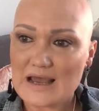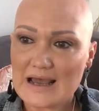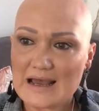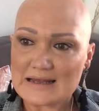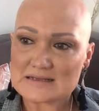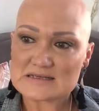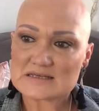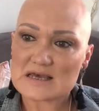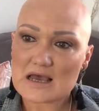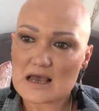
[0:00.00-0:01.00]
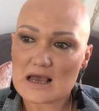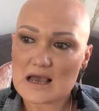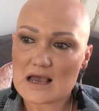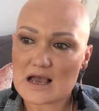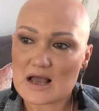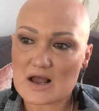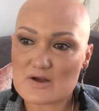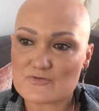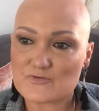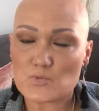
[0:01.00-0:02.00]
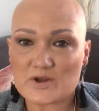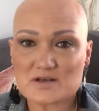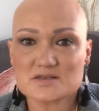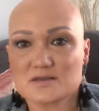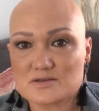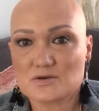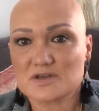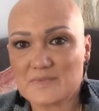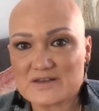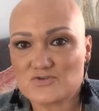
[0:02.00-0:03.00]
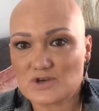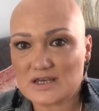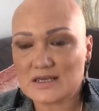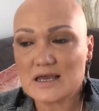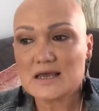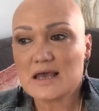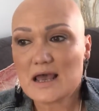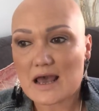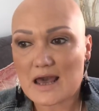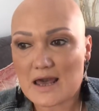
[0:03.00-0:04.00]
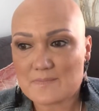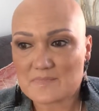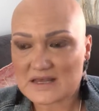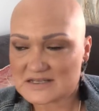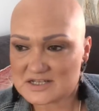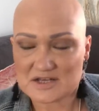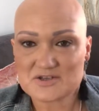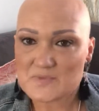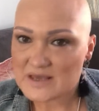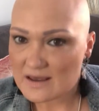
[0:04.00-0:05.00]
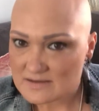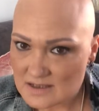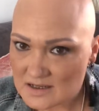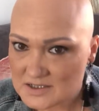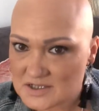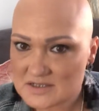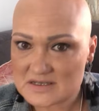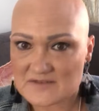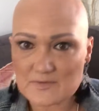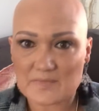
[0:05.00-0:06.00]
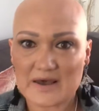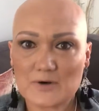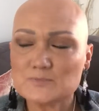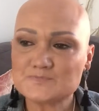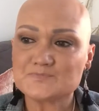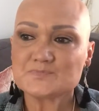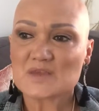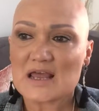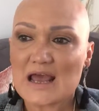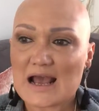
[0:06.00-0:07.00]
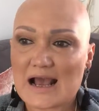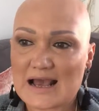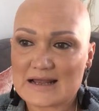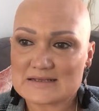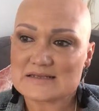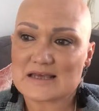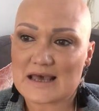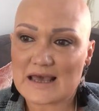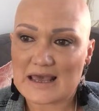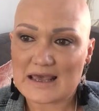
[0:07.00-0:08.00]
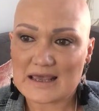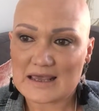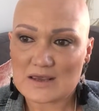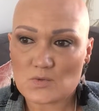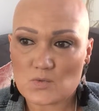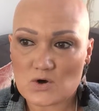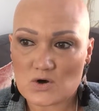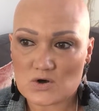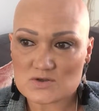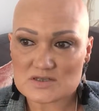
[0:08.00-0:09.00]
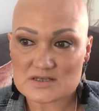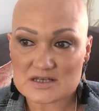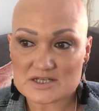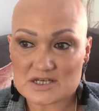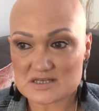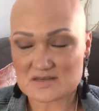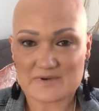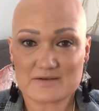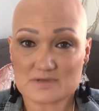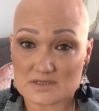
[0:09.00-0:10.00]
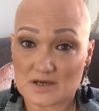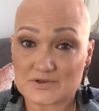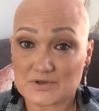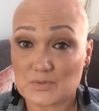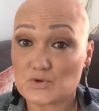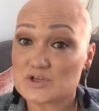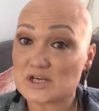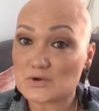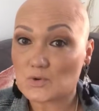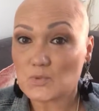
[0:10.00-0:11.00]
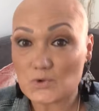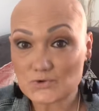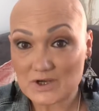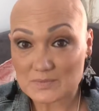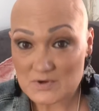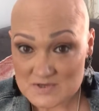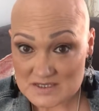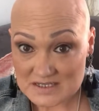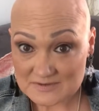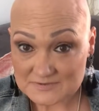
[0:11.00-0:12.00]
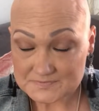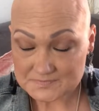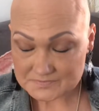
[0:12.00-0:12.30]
And from when I'd done the documentary, I had a gentleman get in touch, Stephen Bell, and he was just about to start doing a project called Portrait Positive.